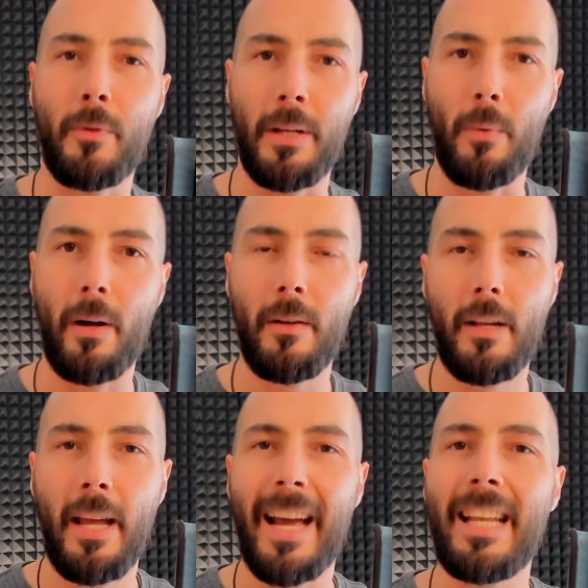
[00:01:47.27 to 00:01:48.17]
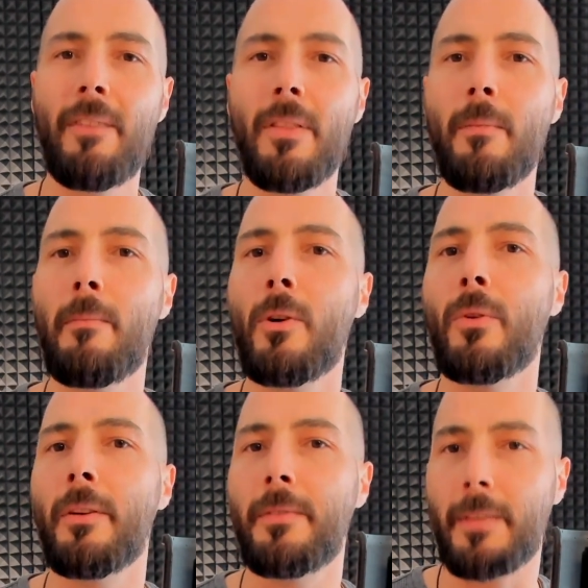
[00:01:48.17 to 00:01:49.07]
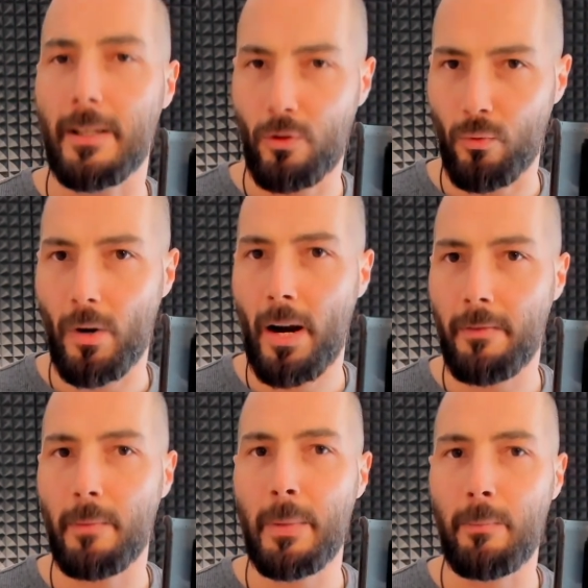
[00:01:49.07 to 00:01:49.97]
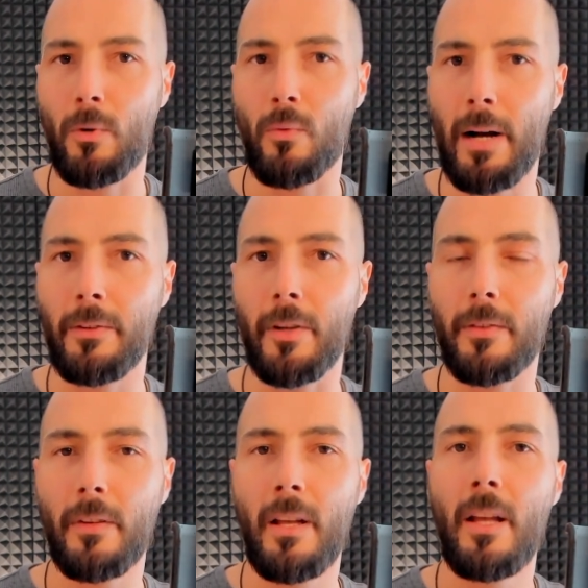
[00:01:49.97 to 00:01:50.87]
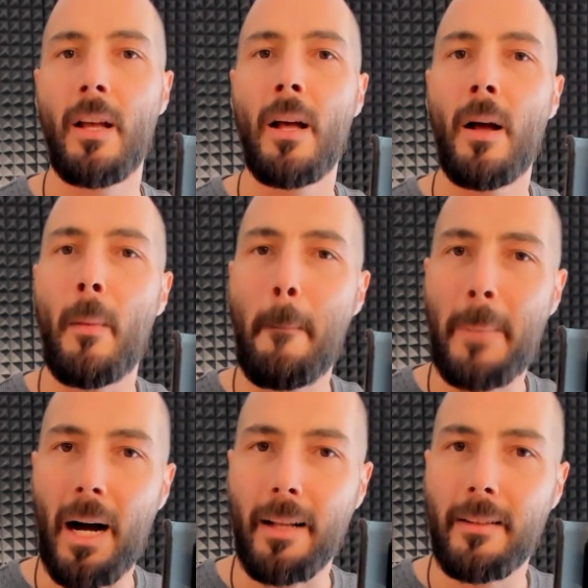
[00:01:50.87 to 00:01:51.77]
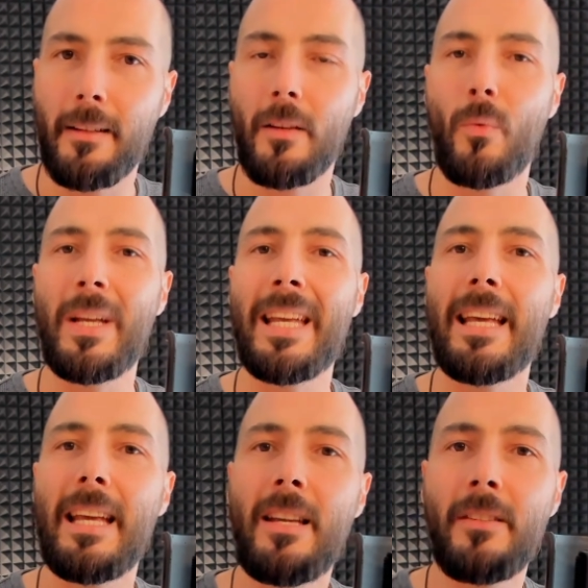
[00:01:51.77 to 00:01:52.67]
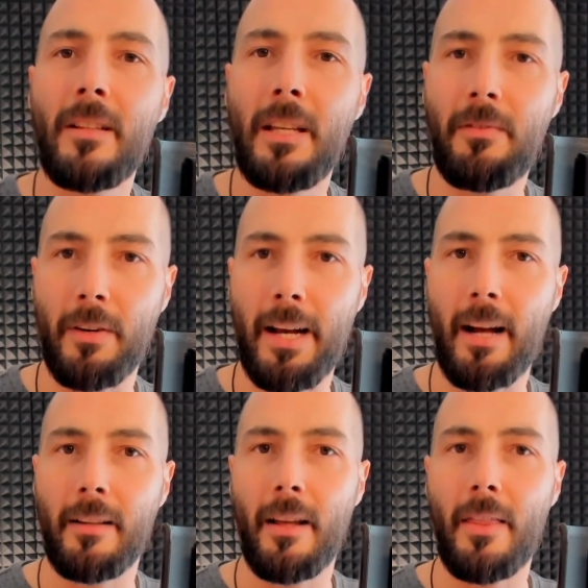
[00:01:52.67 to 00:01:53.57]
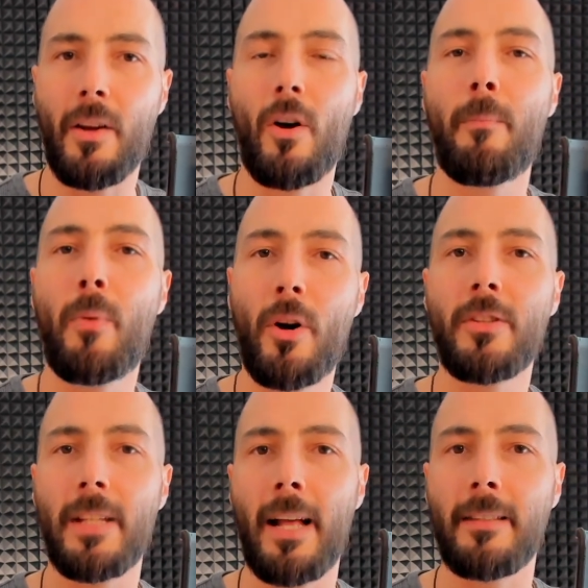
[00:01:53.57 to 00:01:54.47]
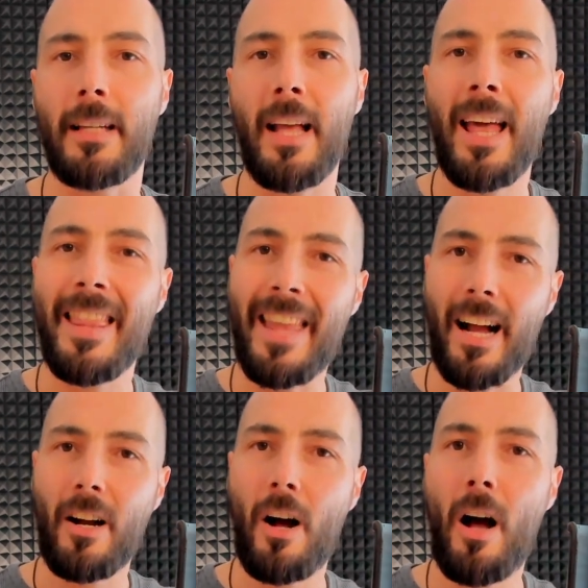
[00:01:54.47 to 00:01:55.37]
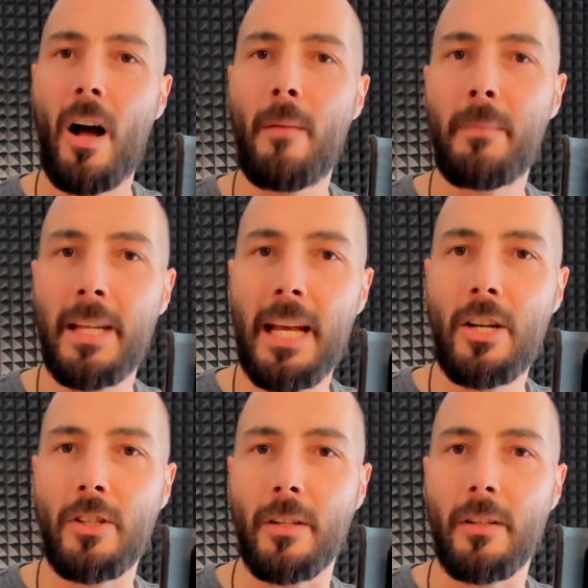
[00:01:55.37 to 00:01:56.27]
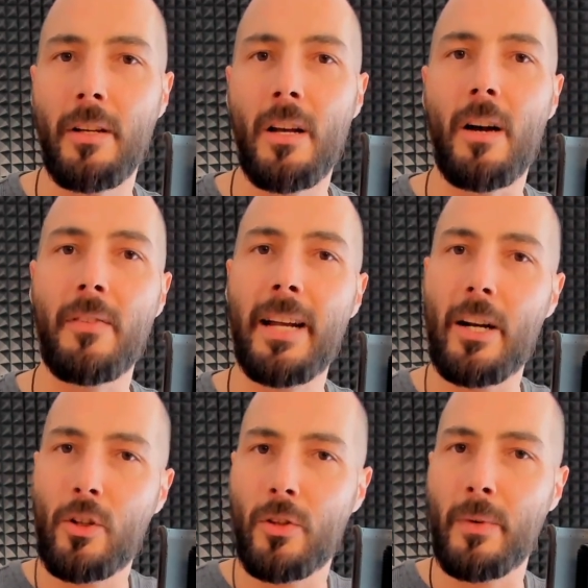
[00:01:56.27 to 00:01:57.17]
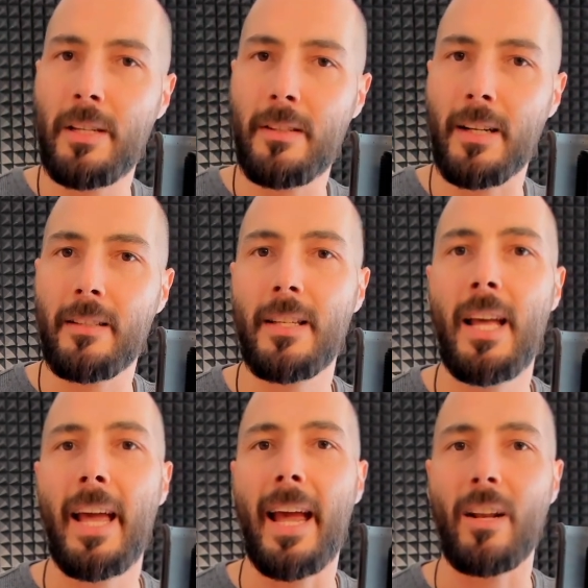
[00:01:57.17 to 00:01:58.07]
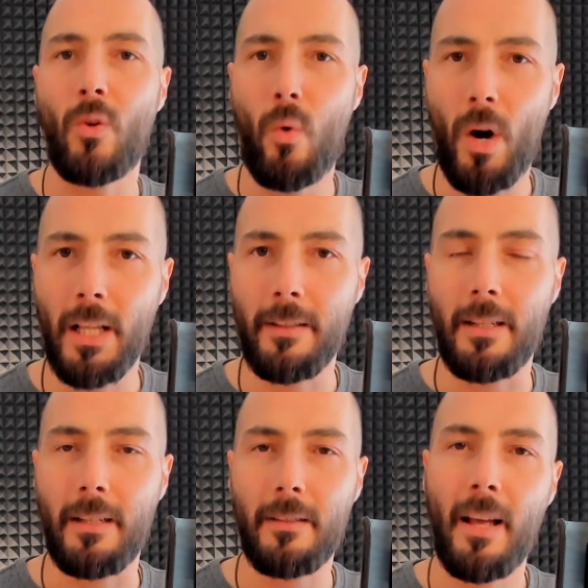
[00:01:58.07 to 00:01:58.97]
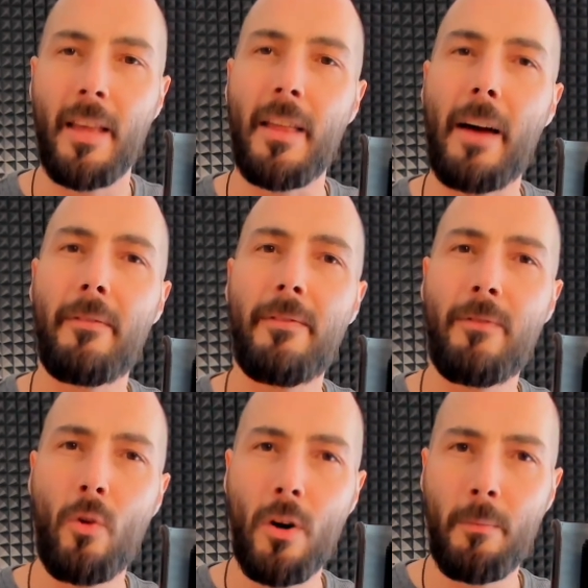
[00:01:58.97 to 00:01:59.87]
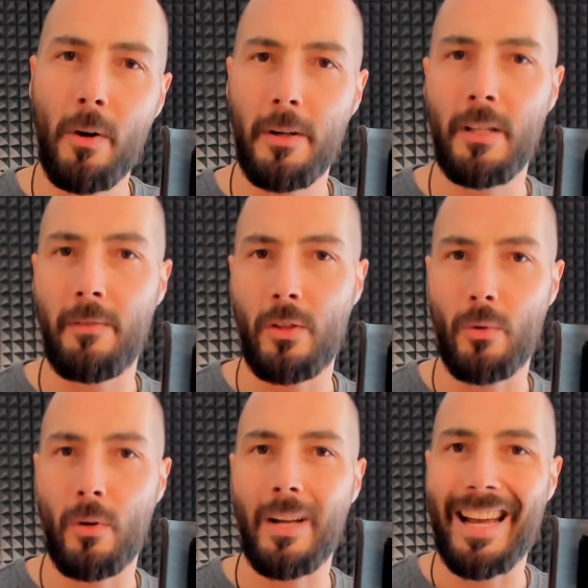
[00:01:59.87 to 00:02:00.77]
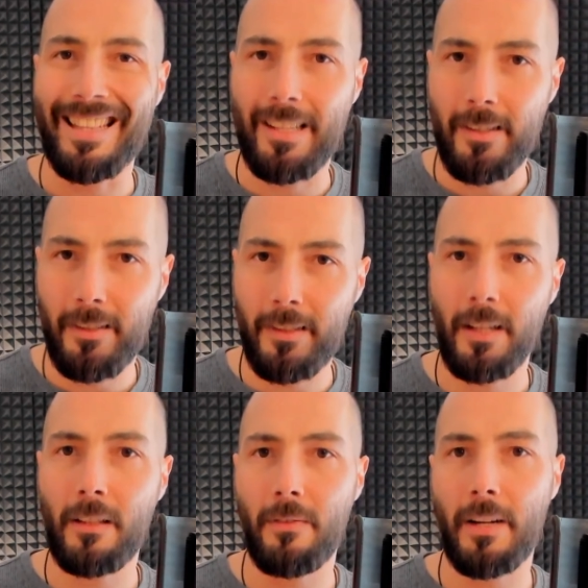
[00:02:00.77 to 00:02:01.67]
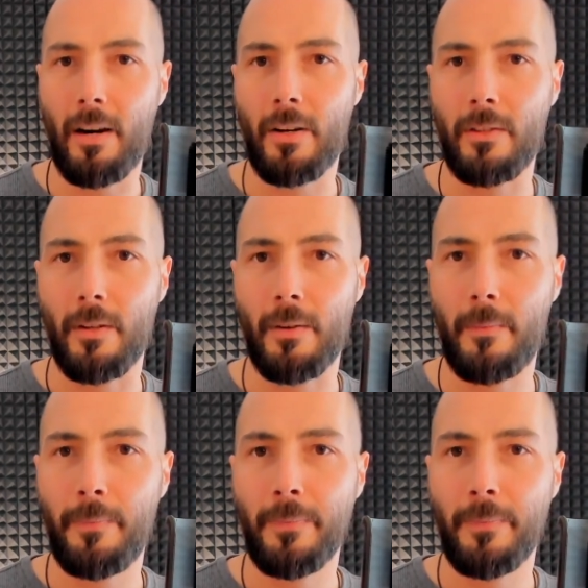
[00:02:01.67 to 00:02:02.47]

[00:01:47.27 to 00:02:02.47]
pretty well, and even the motives that drive the people around us, but we easily forget that our personality, that combination of characteristics and qualities that form our individual and distinctive character,